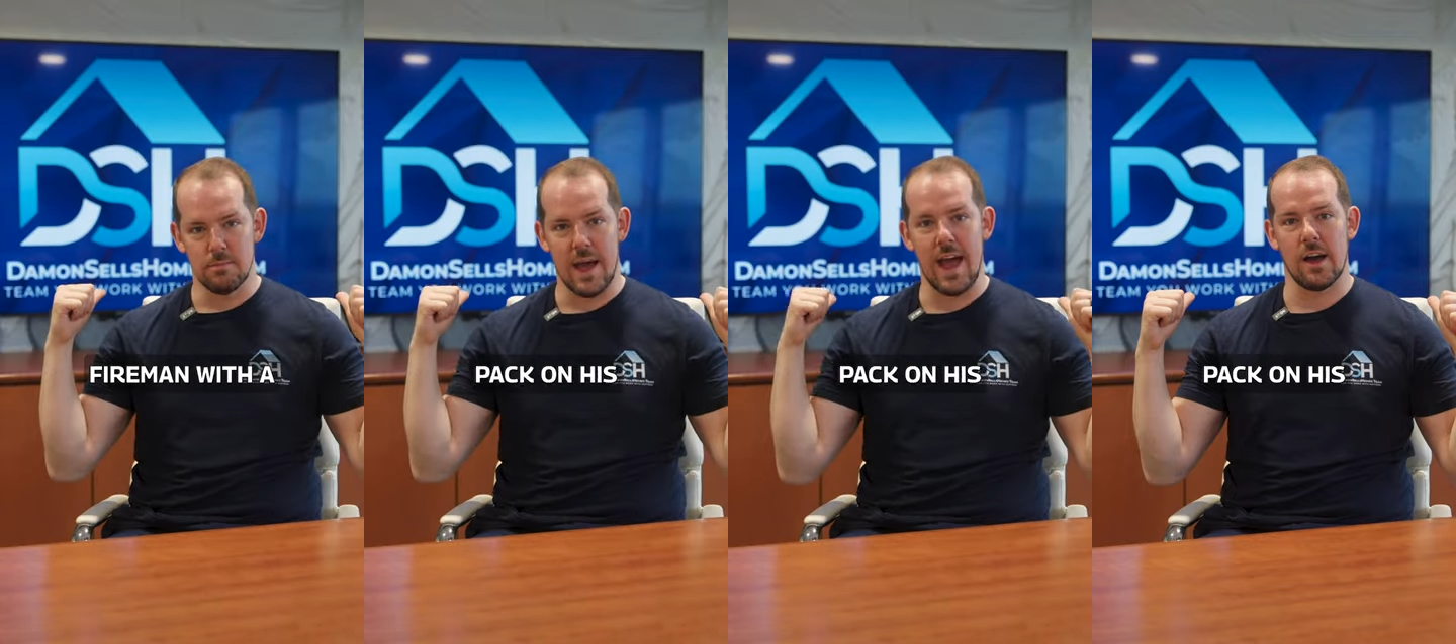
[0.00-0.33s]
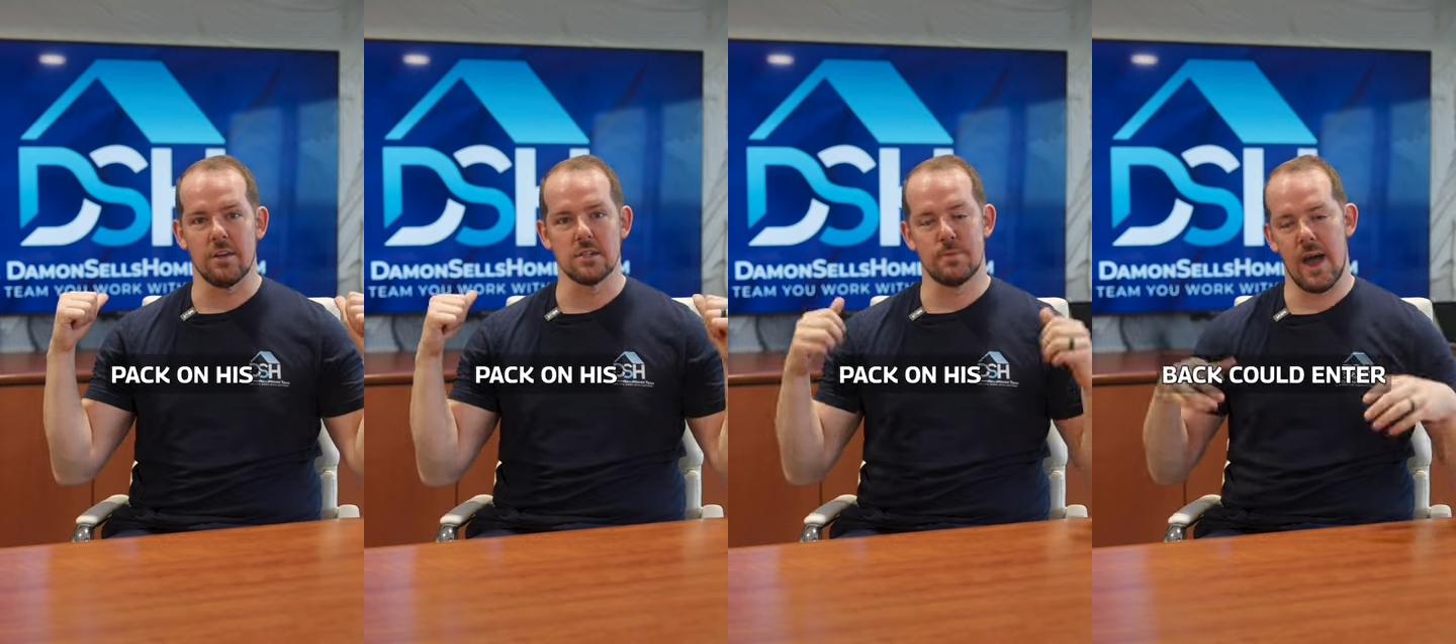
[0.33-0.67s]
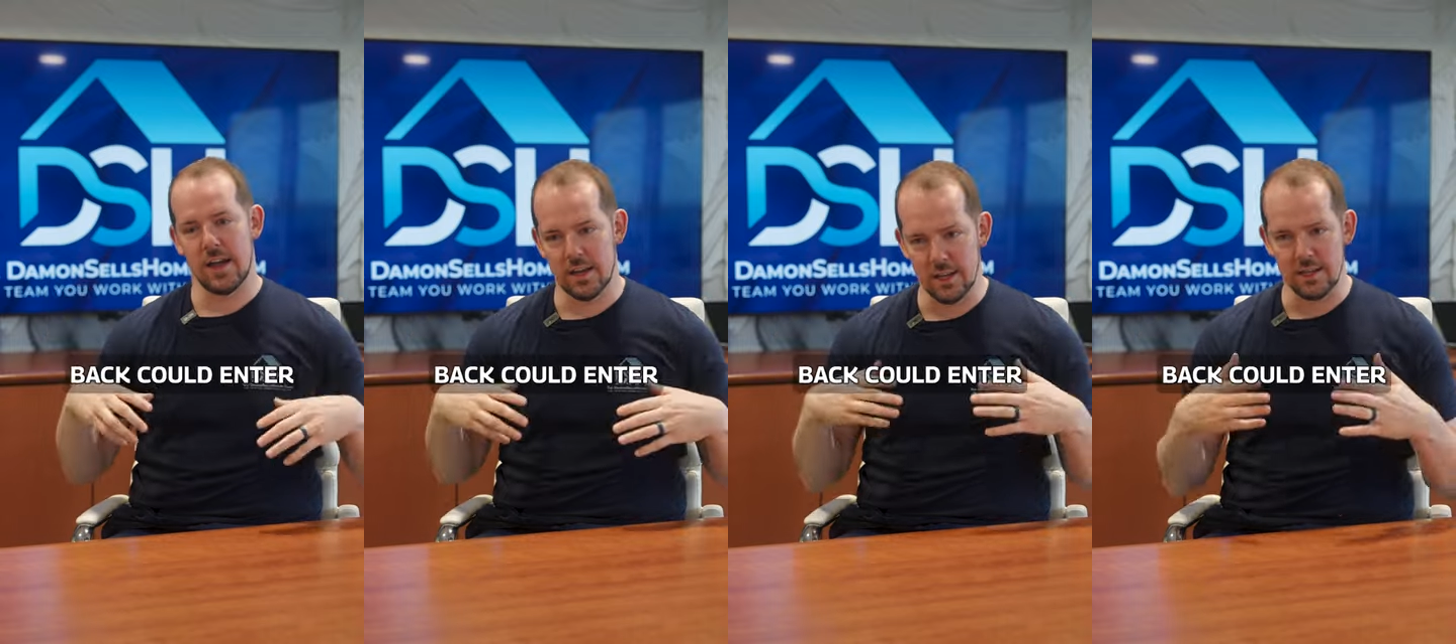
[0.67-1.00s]
pack on his
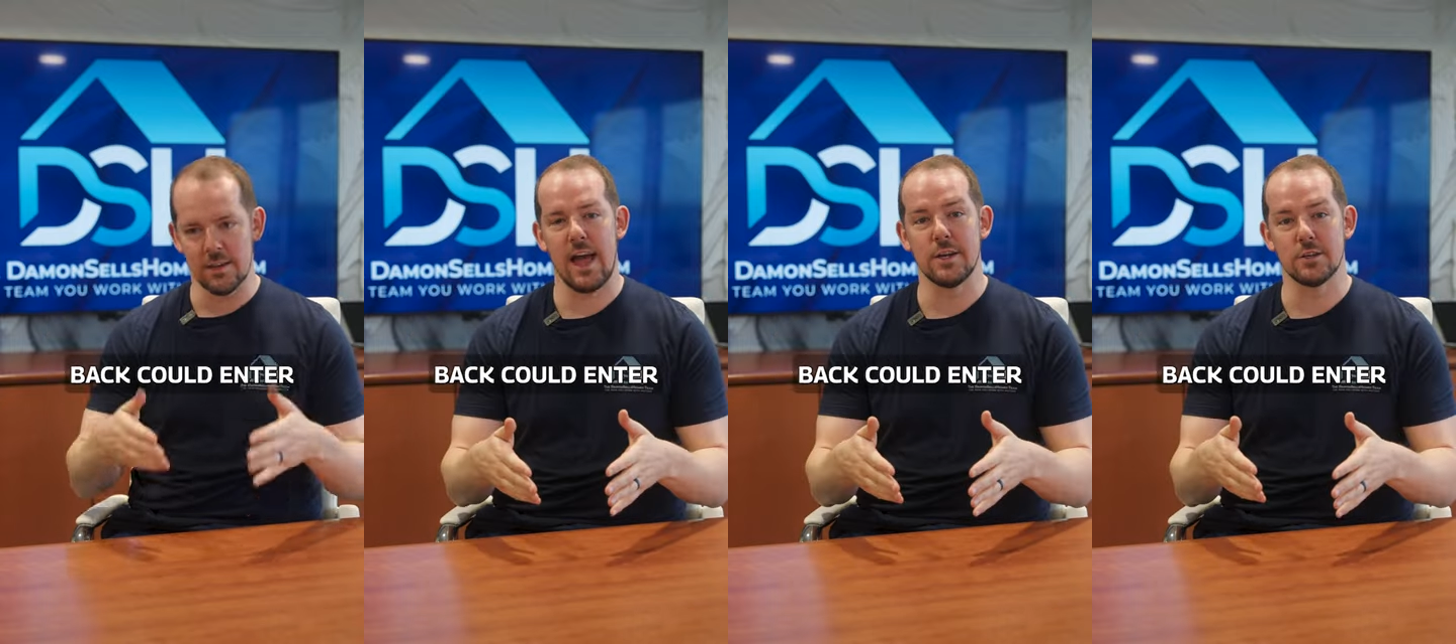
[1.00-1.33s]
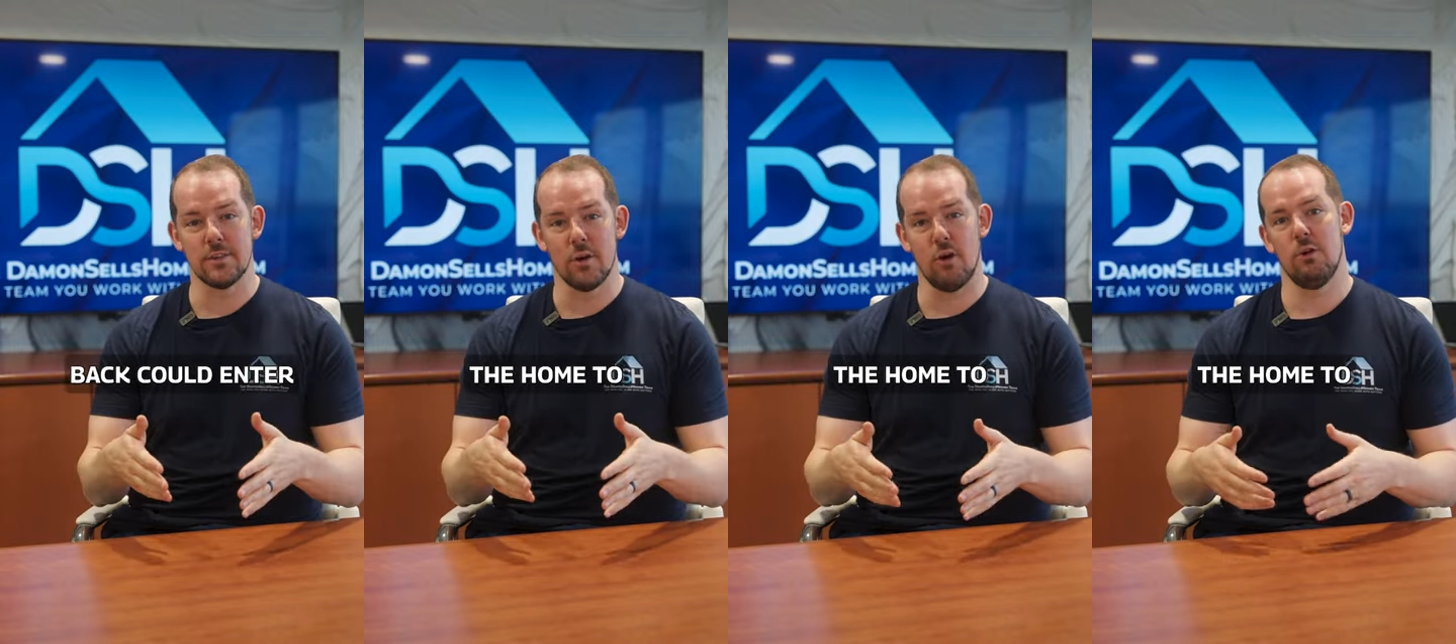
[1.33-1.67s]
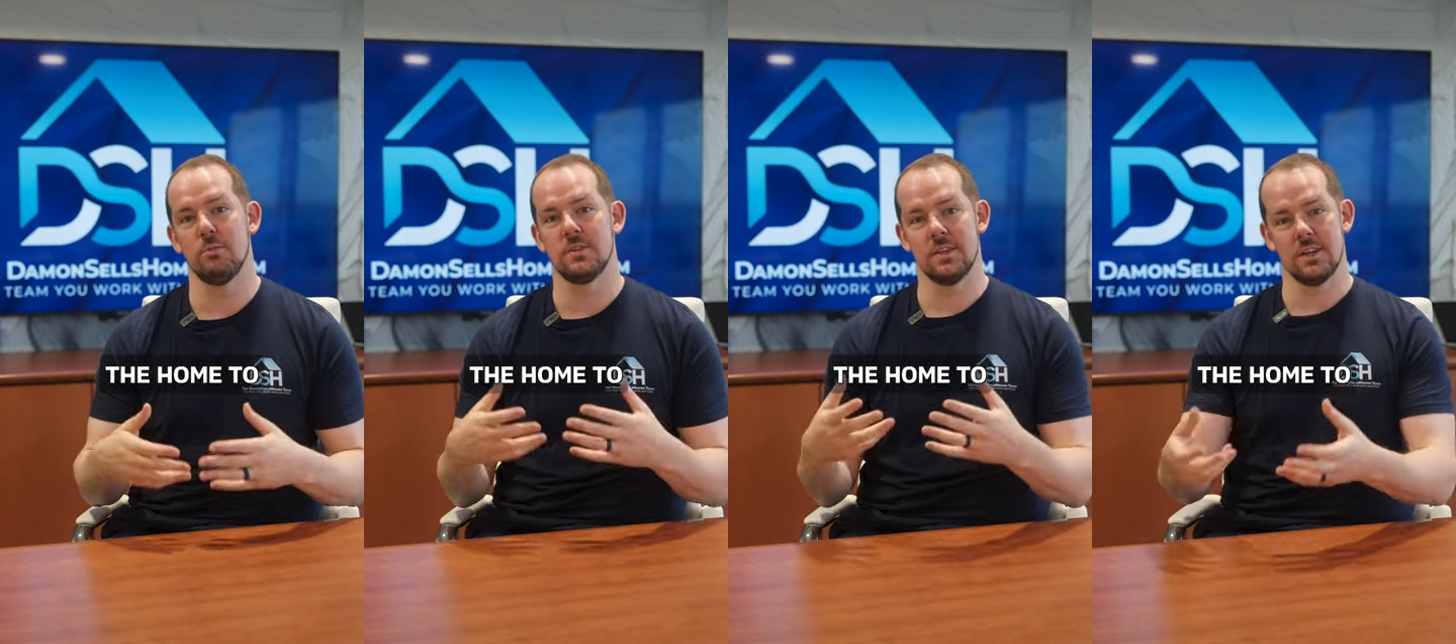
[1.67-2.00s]
back could enter the
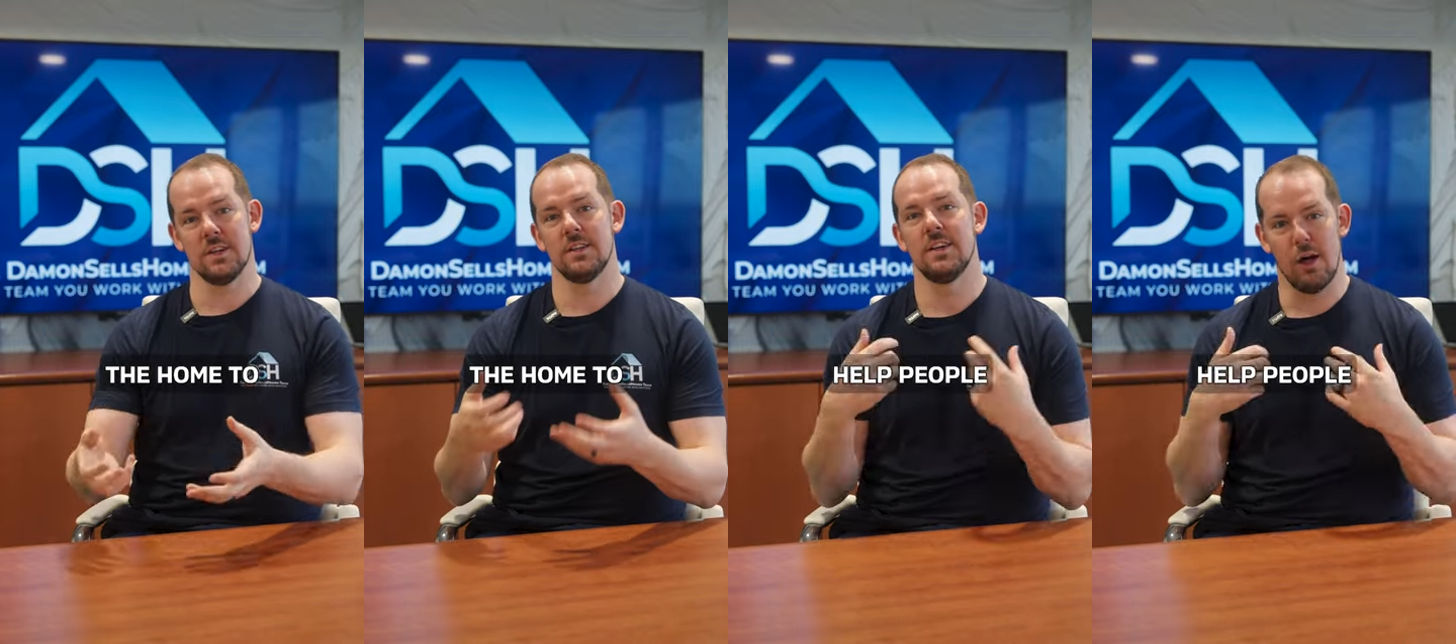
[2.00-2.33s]
home to